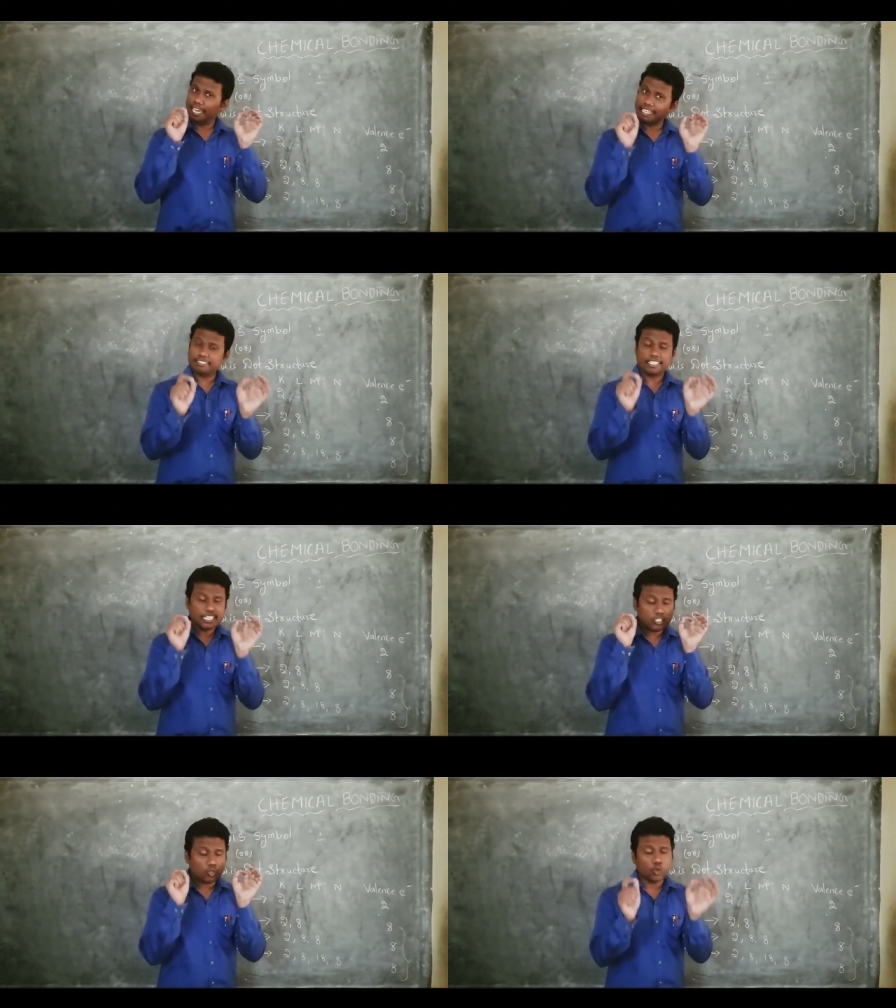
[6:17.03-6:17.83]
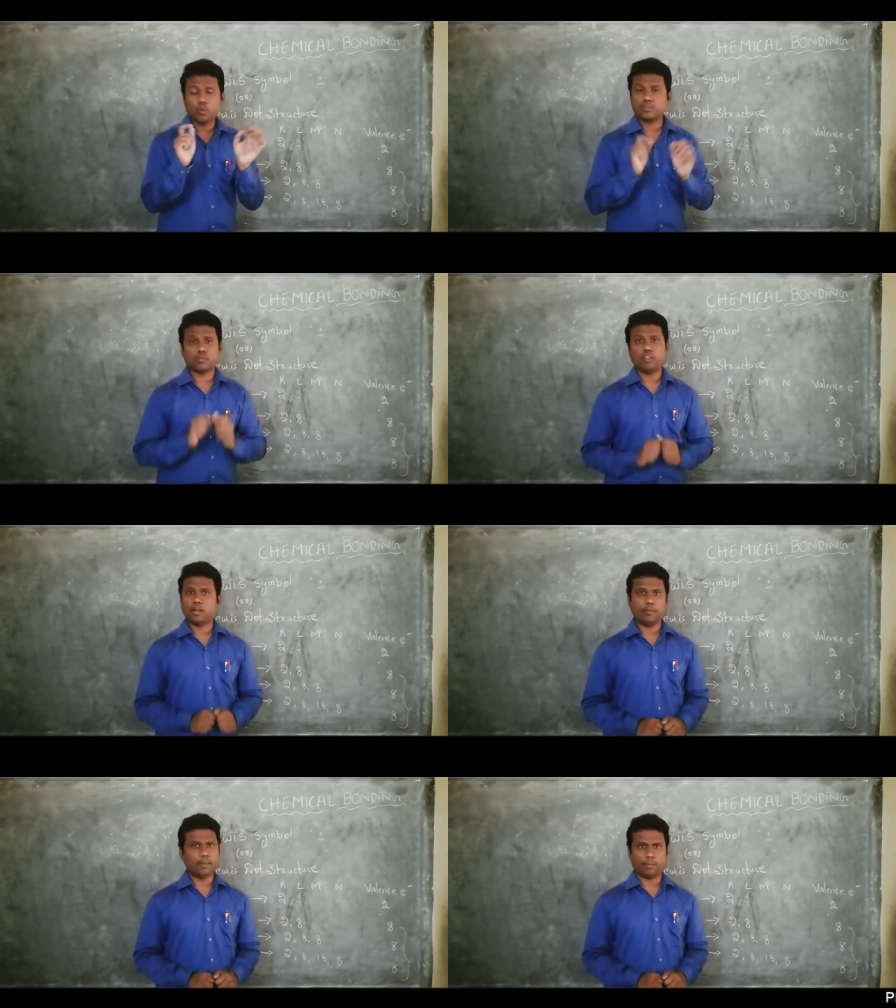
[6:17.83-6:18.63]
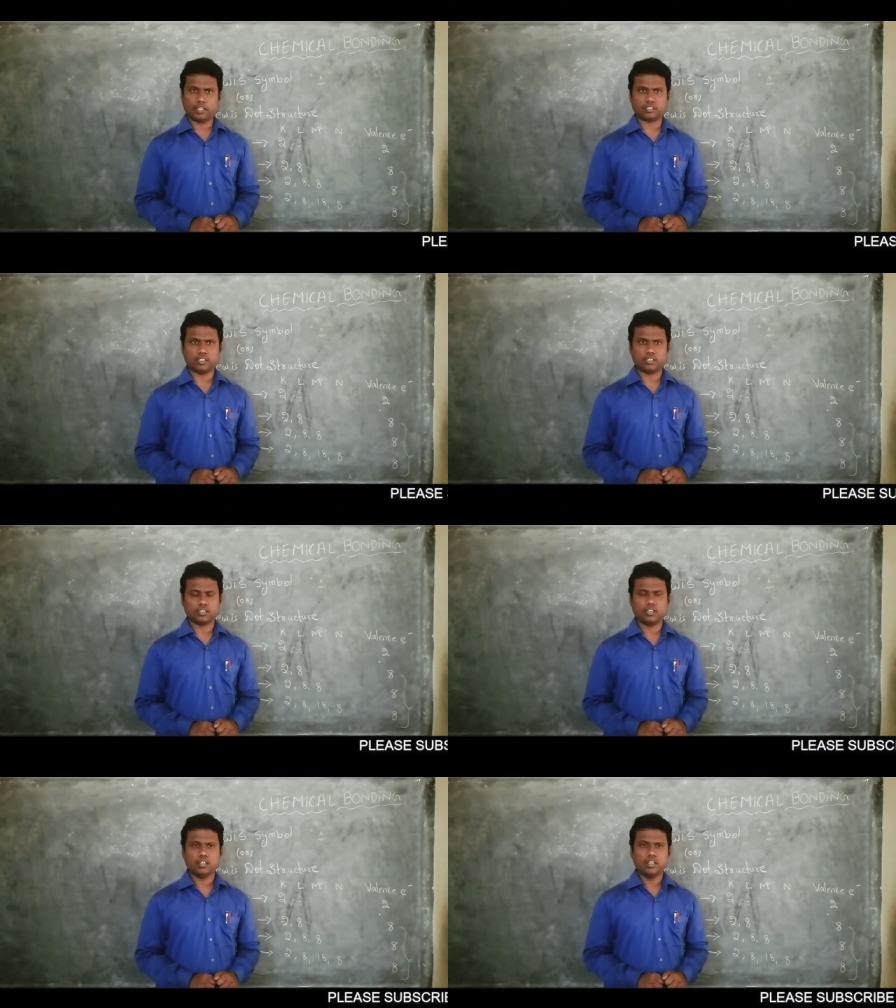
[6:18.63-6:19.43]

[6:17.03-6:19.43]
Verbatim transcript: 18 groups will be present.